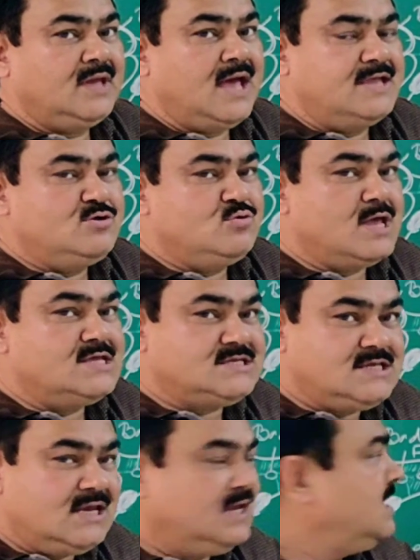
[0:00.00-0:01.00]
As you can
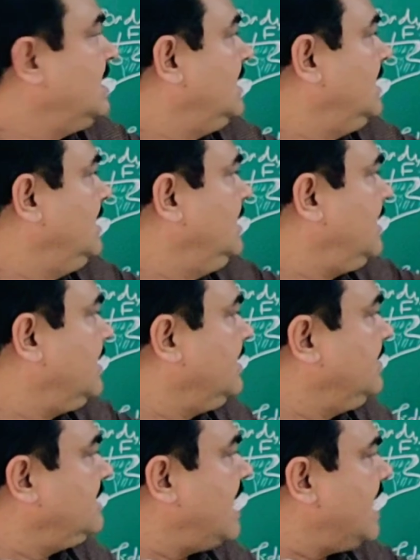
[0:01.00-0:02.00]
see here
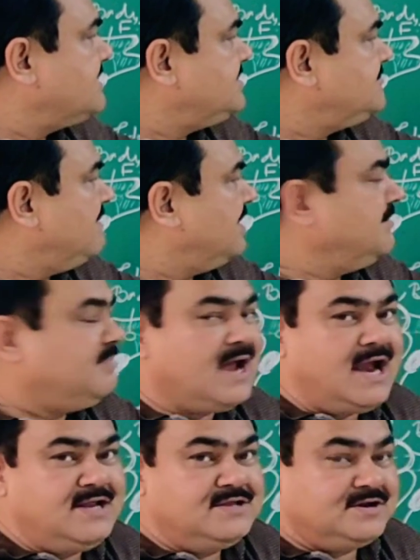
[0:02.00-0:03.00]
in the axis
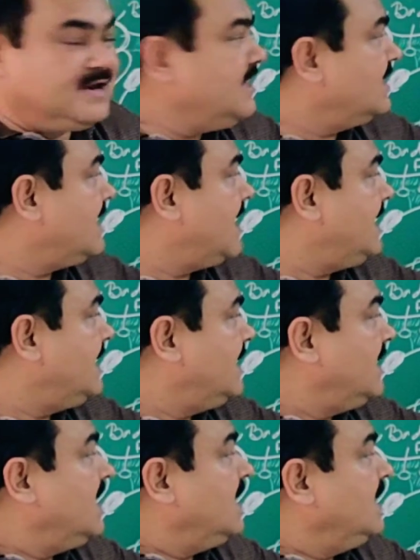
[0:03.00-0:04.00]
vertebra, it is ring-like.
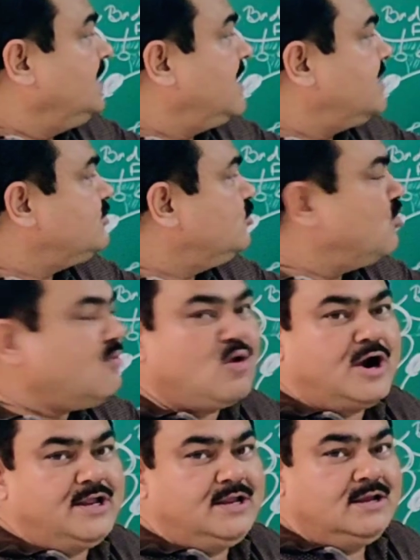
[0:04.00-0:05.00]
It has no
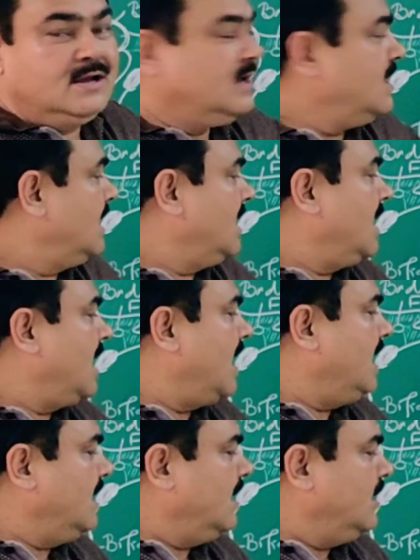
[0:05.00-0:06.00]
body
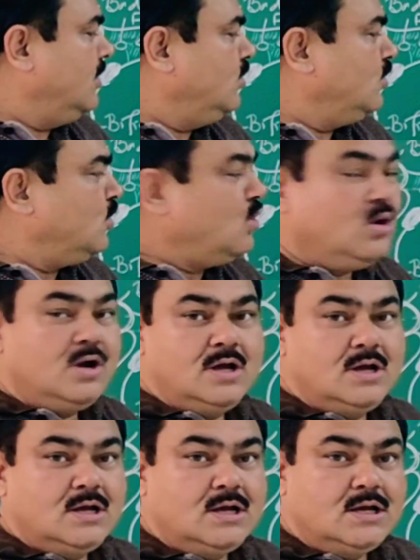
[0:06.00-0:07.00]
and
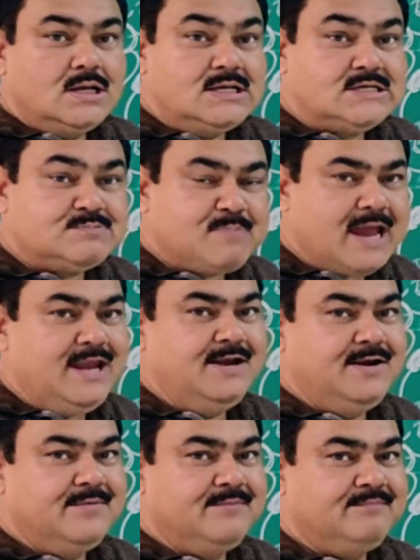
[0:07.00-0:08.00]
no spine.